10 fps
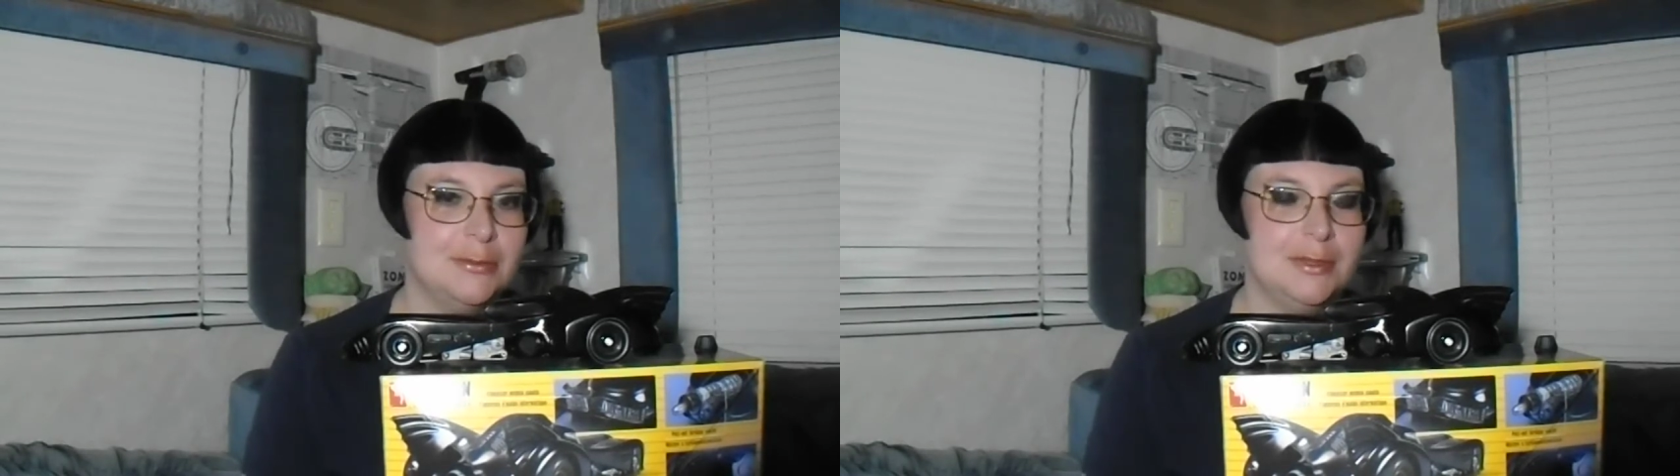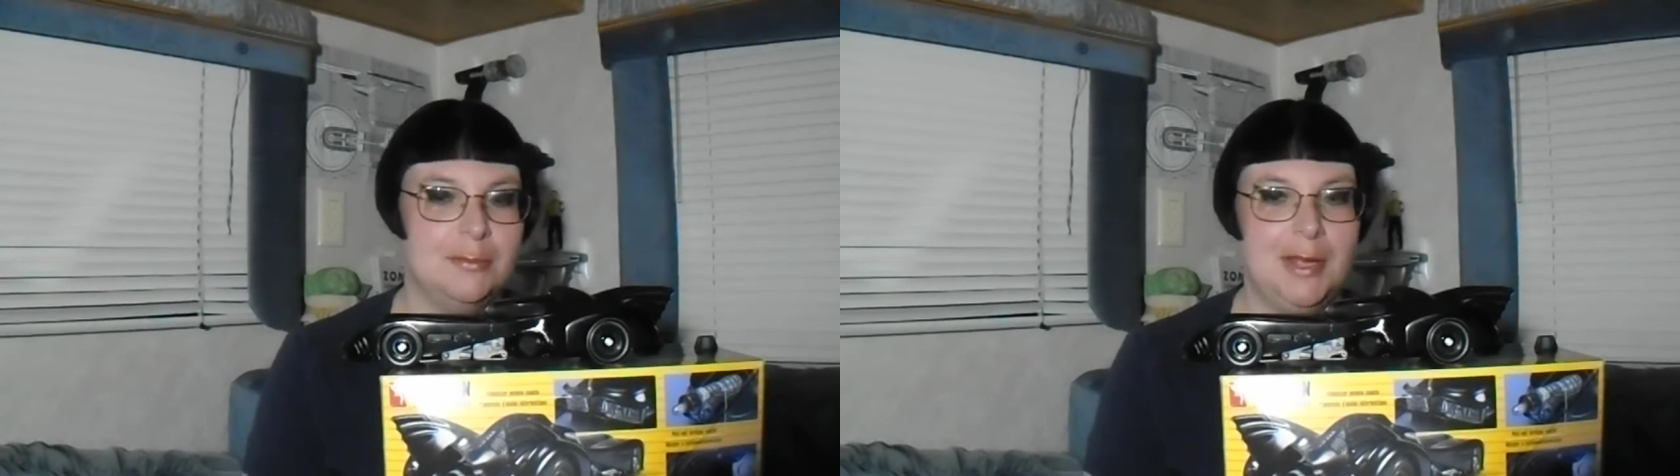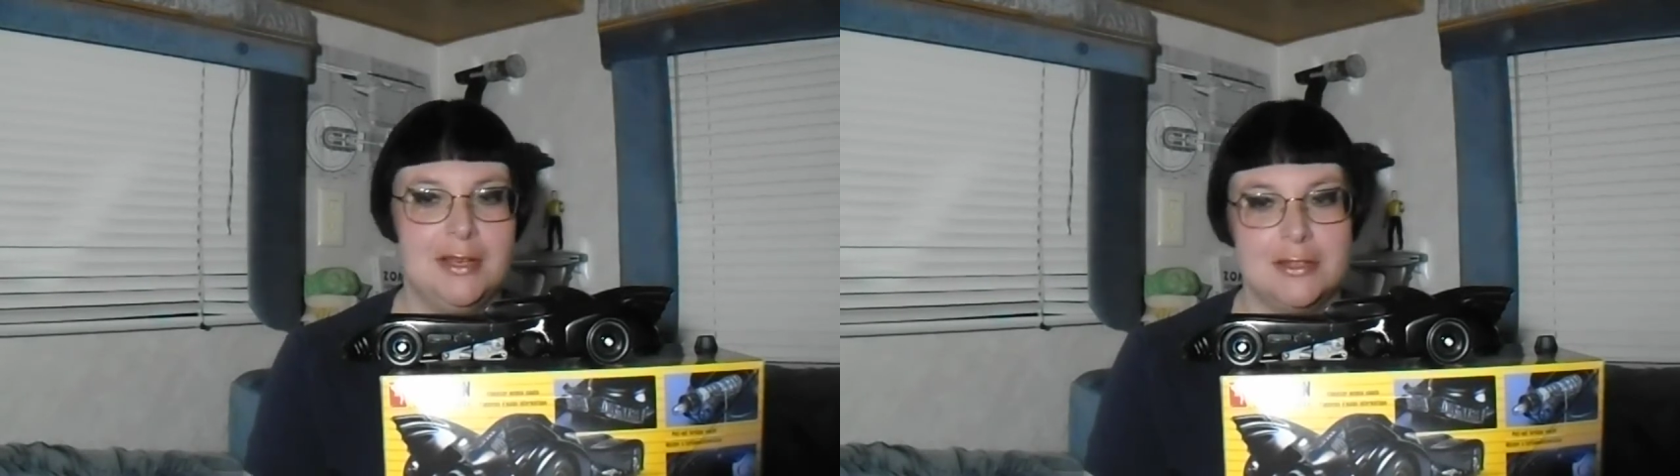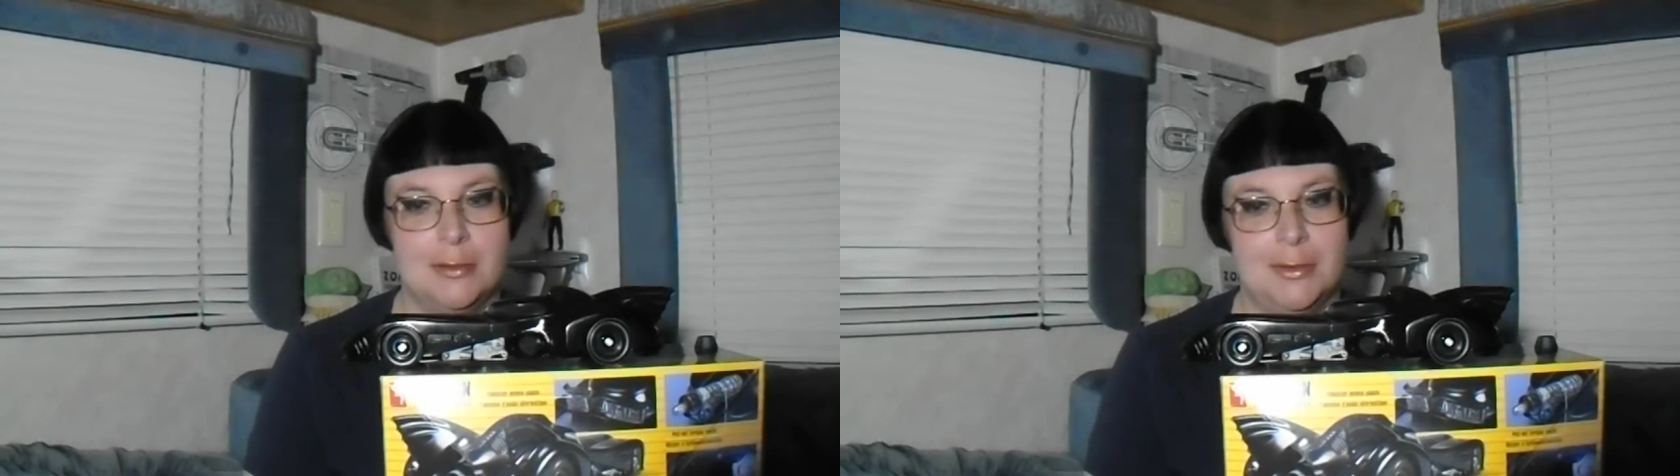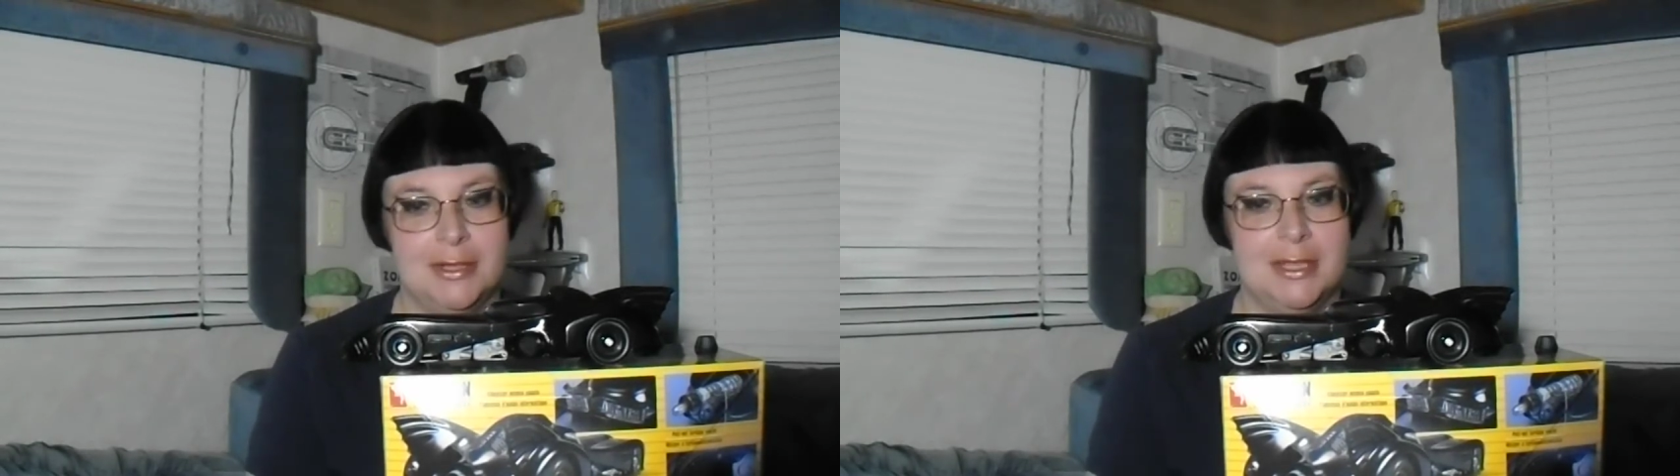with the paint
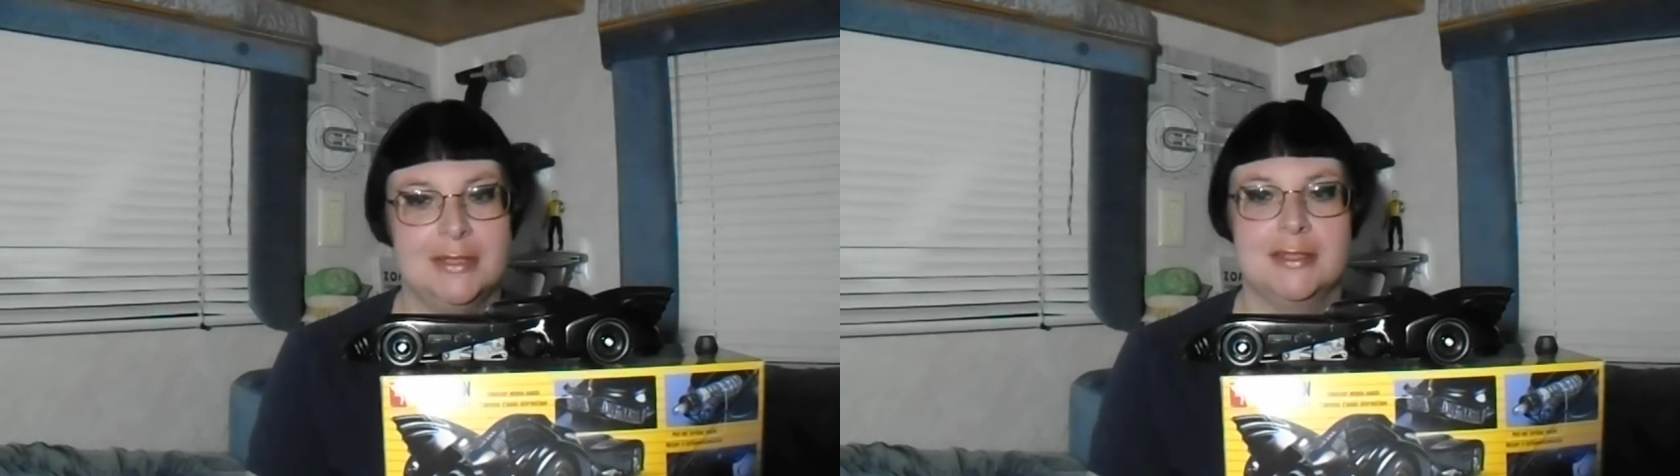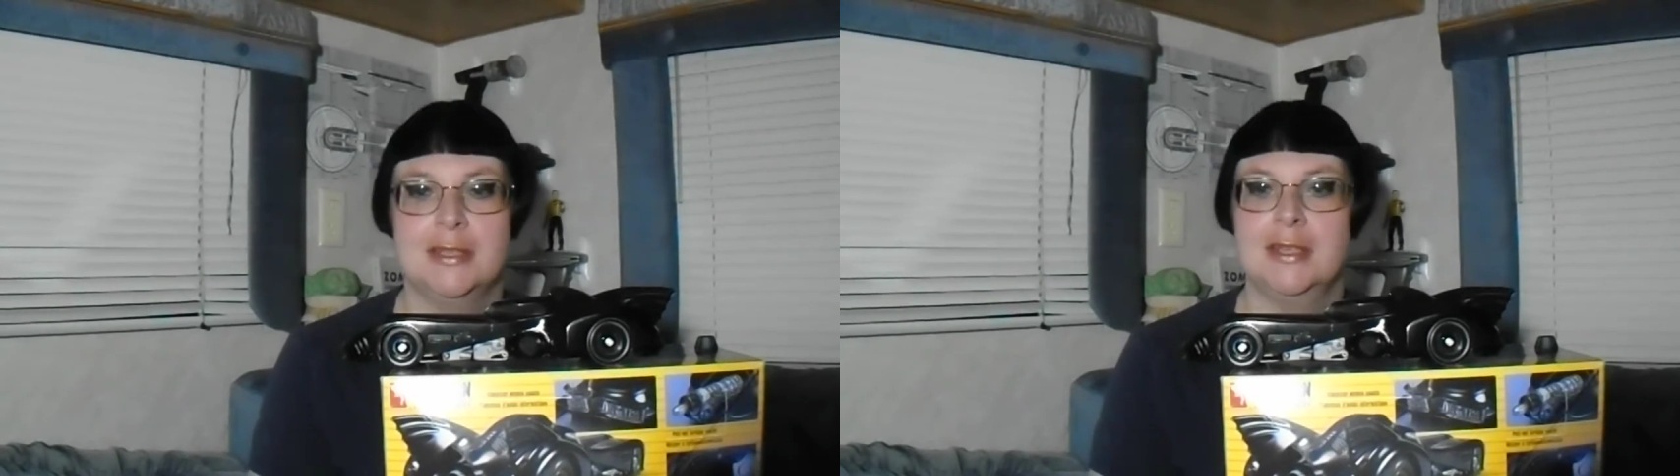job on this.